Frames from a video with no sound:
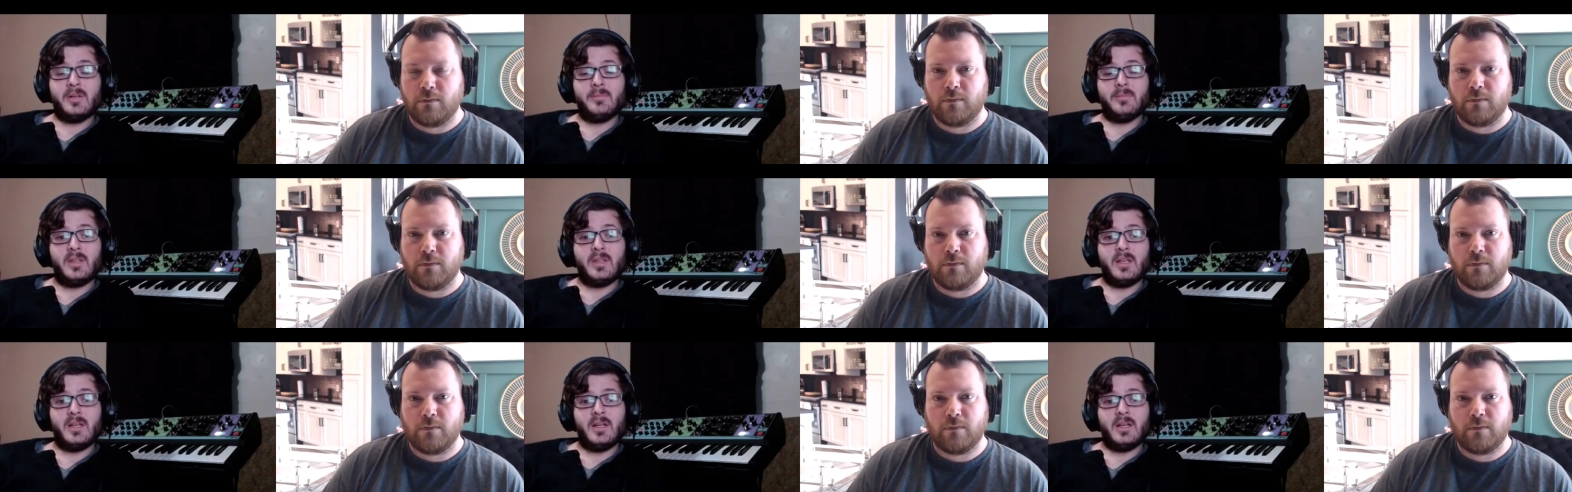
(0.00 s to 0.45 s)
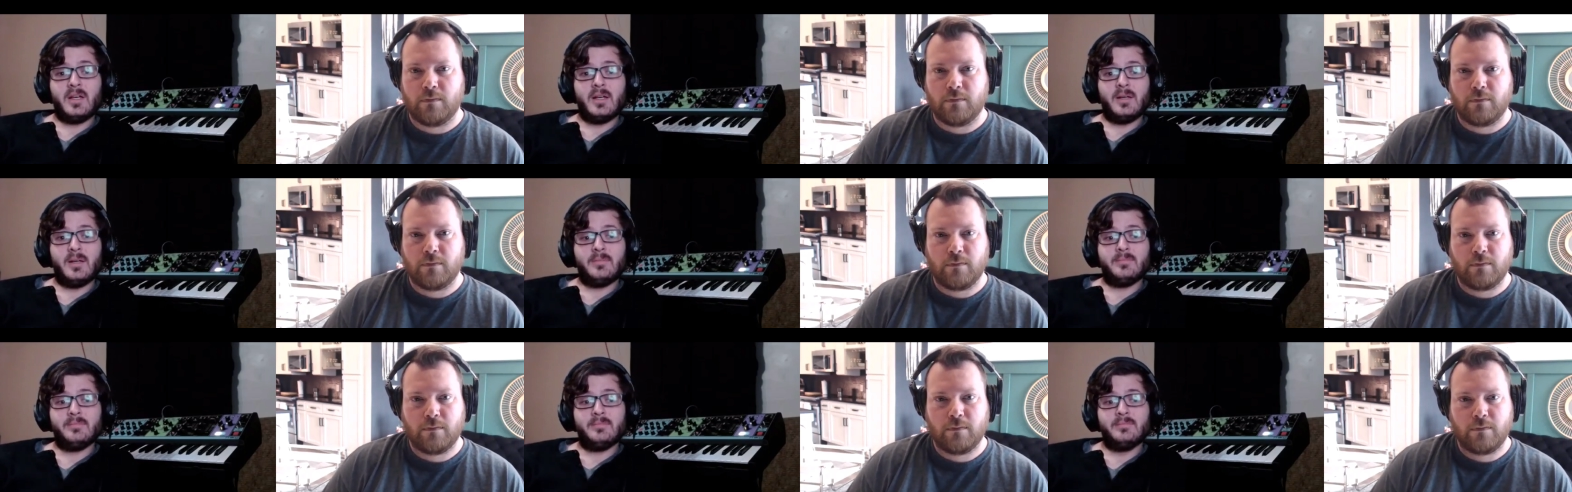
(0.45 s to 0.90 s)

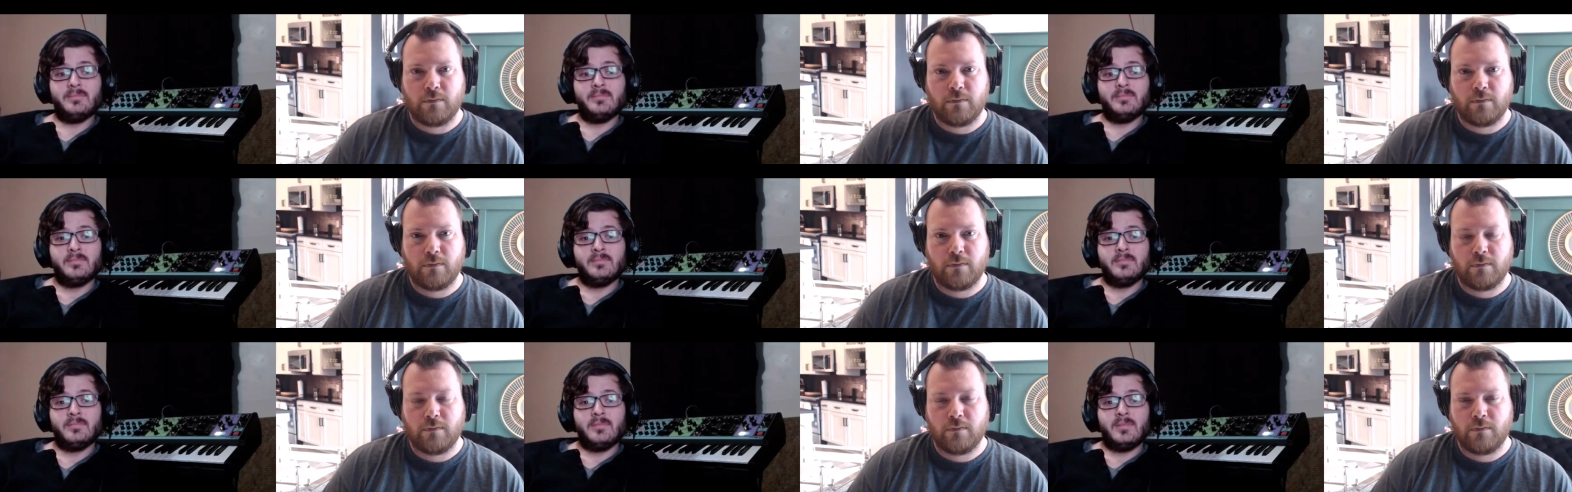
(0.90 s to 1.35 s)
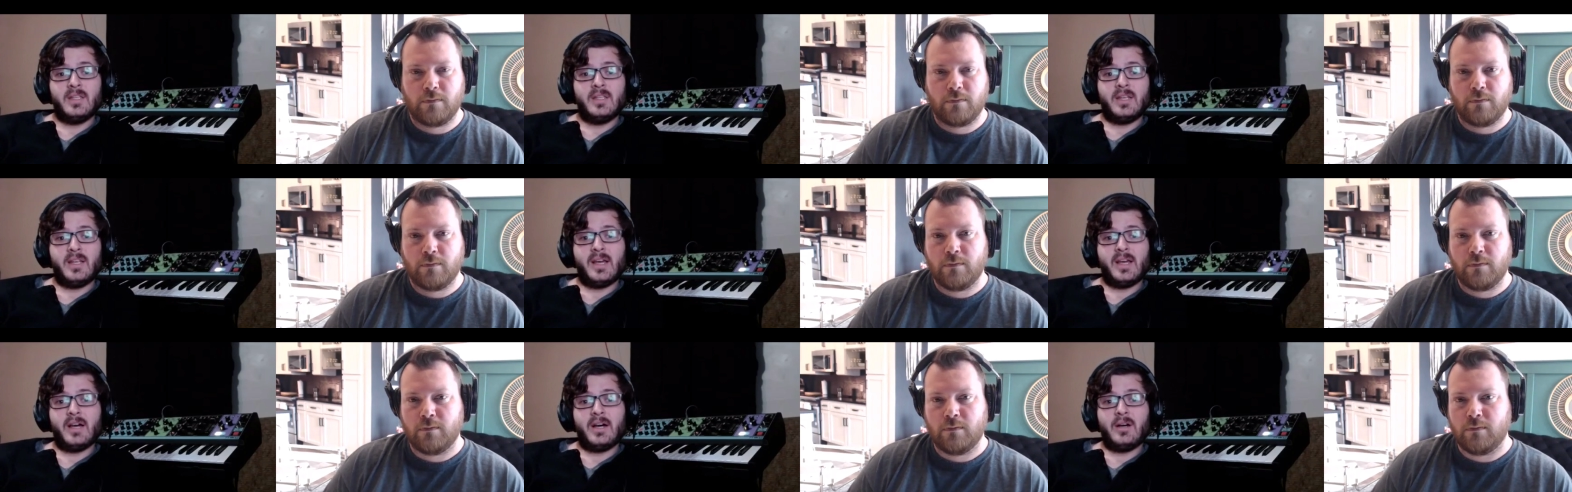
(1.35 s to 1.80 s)
Speaker 1: Um,
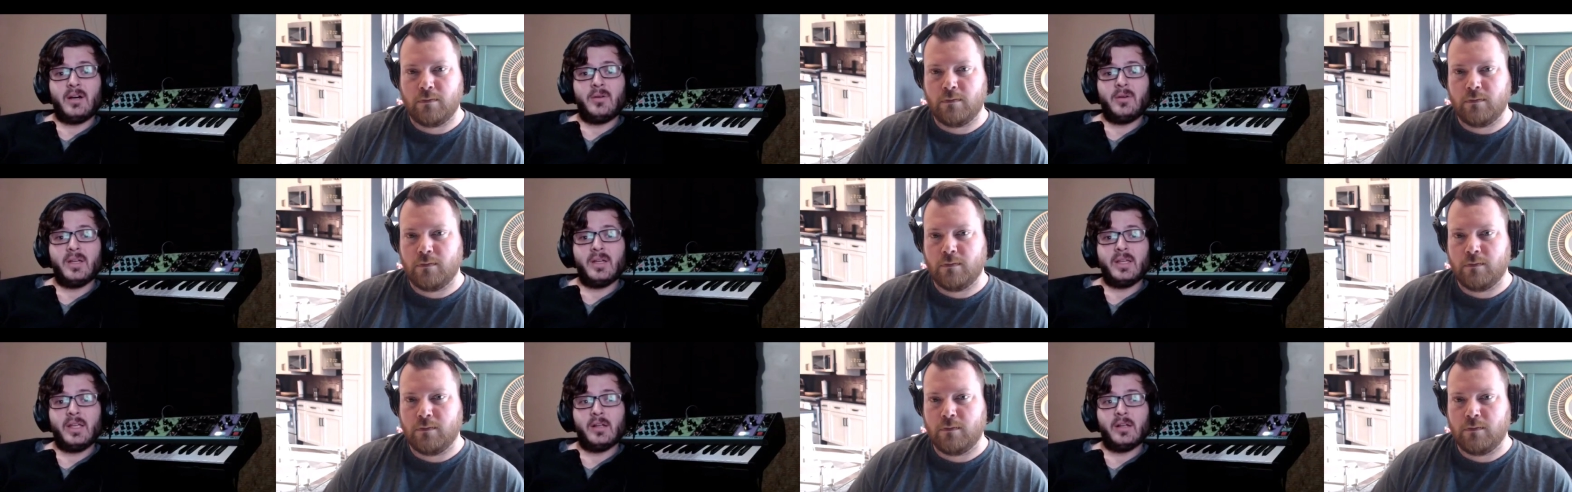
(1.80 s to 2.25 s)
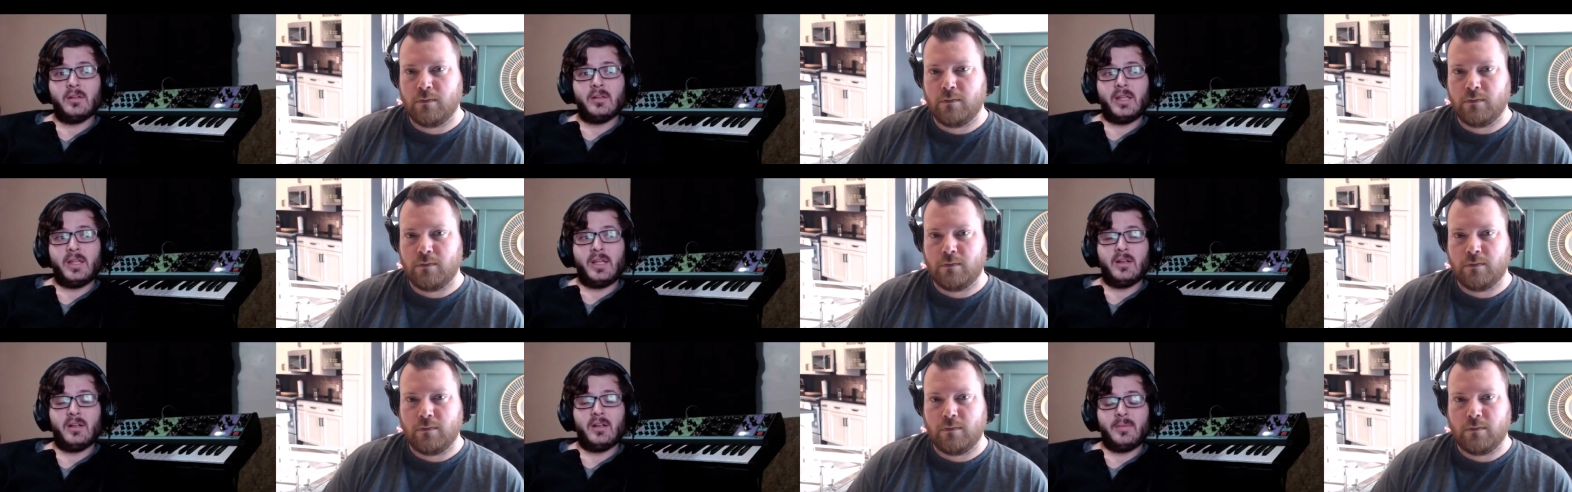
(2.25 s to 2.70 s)
now a year
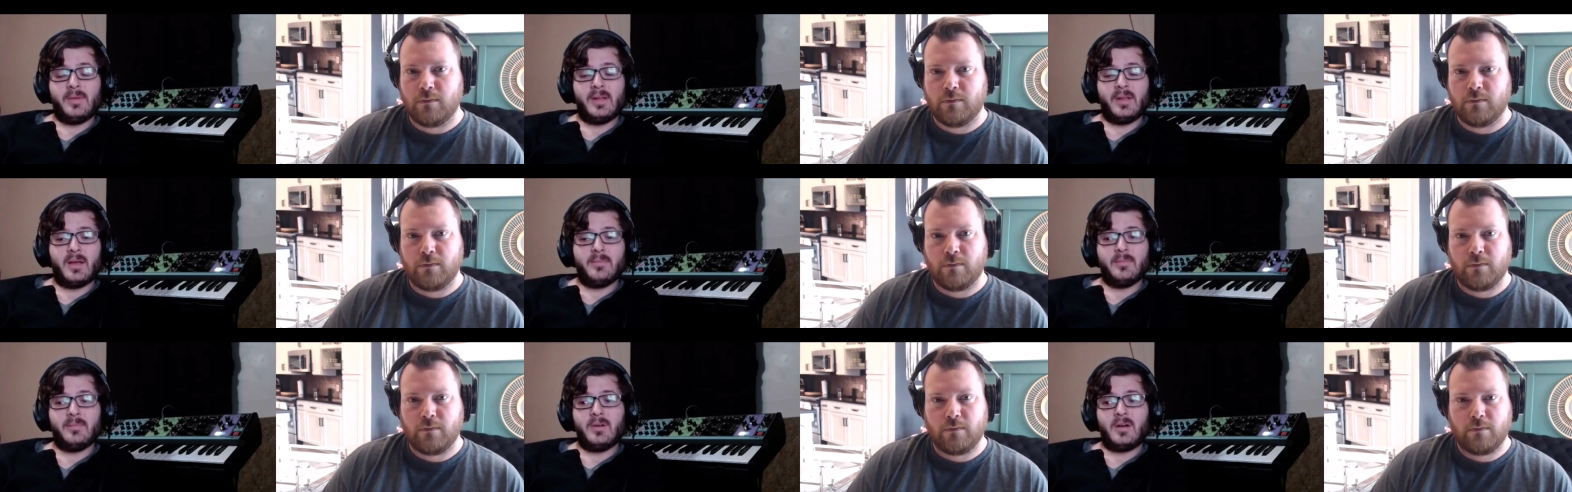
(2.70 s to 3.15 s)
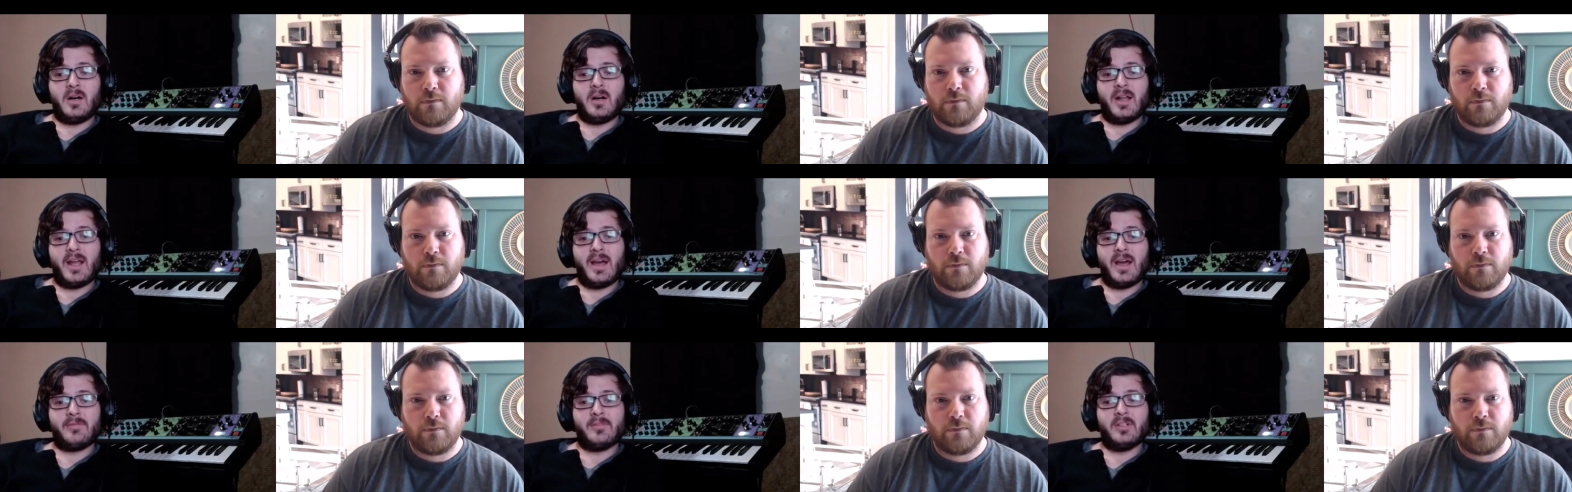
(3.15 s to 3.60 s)
later, I mean, I'm
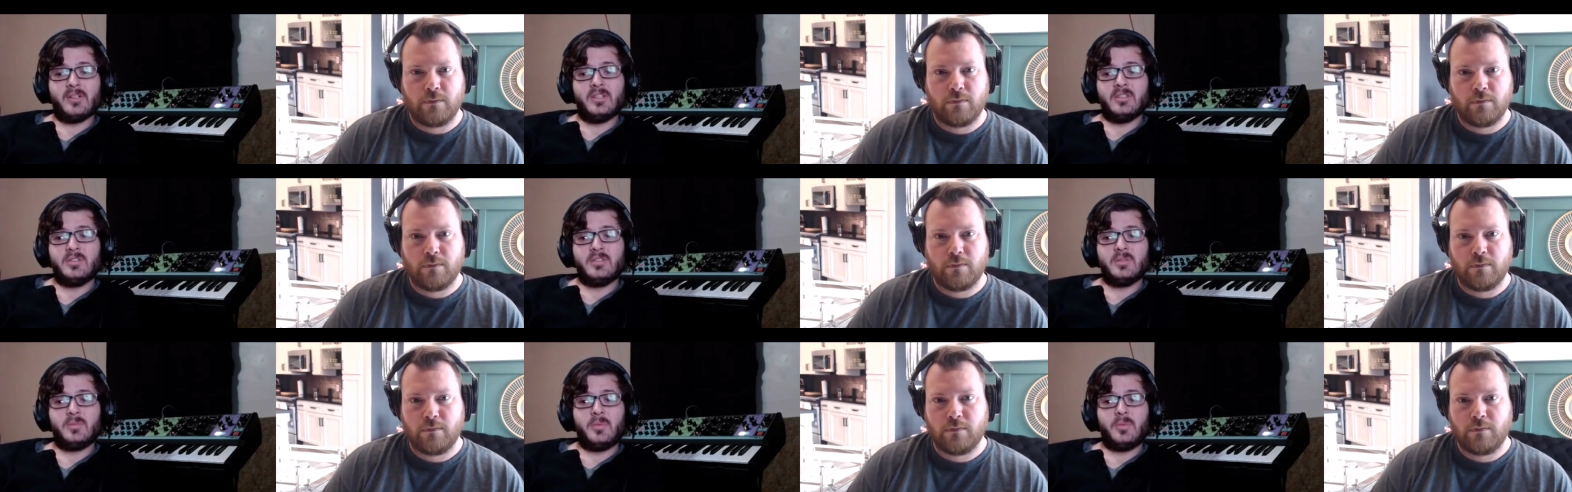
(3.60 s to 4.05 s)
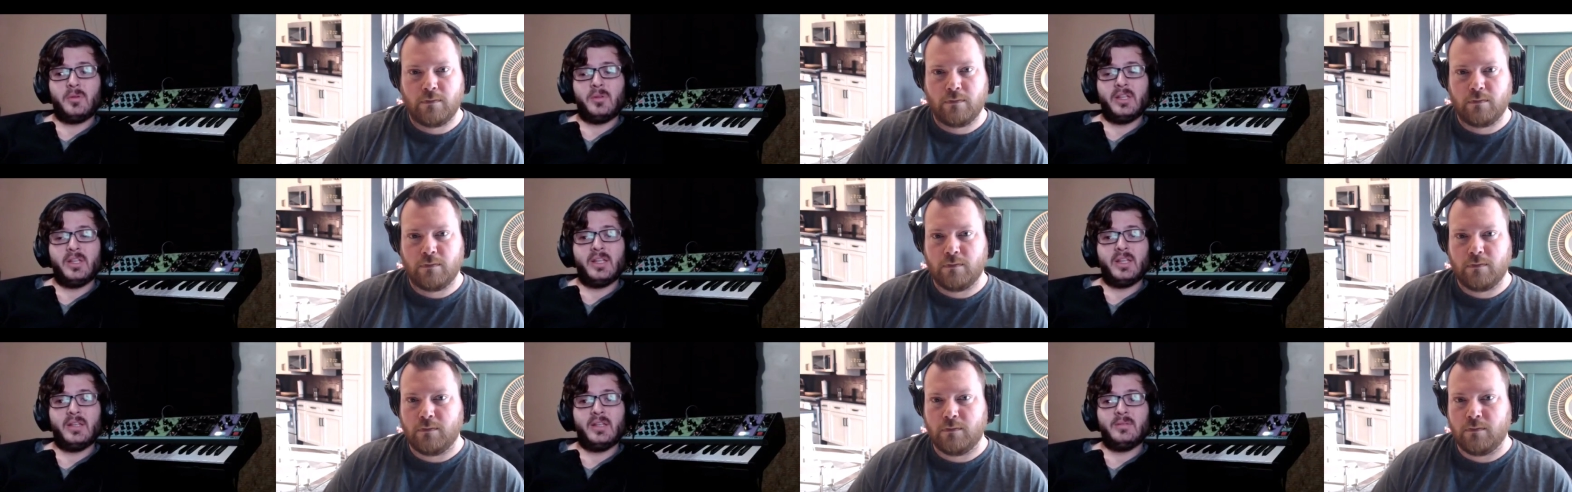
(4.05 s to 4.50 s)
on average
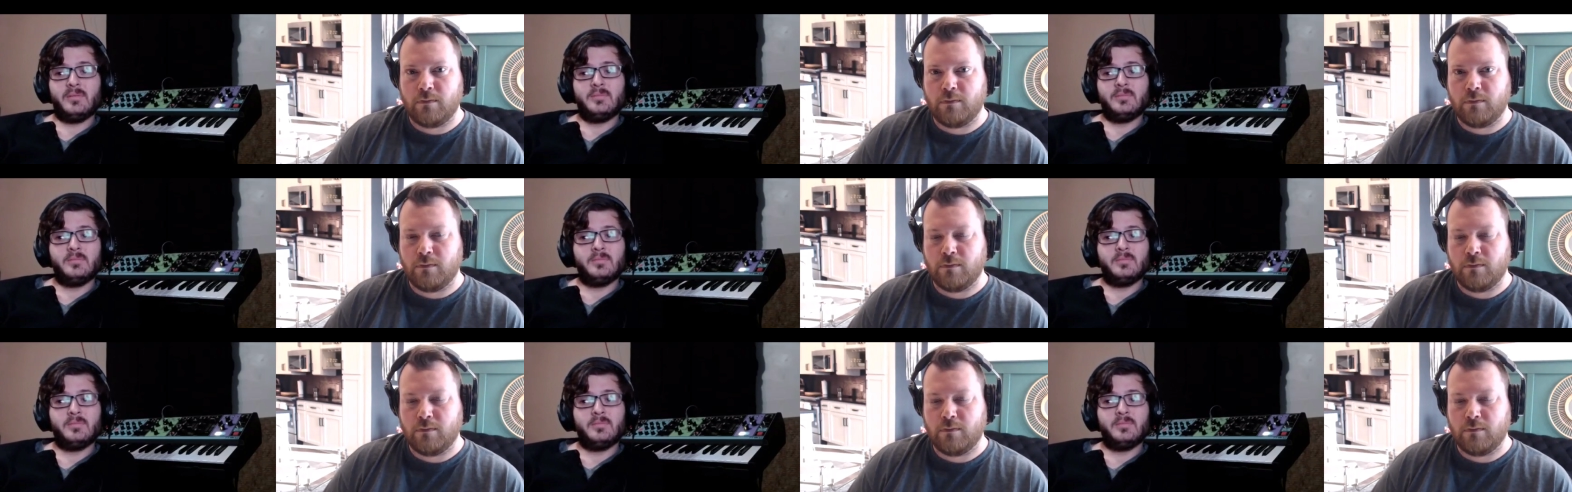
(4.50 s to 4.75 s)
pulling in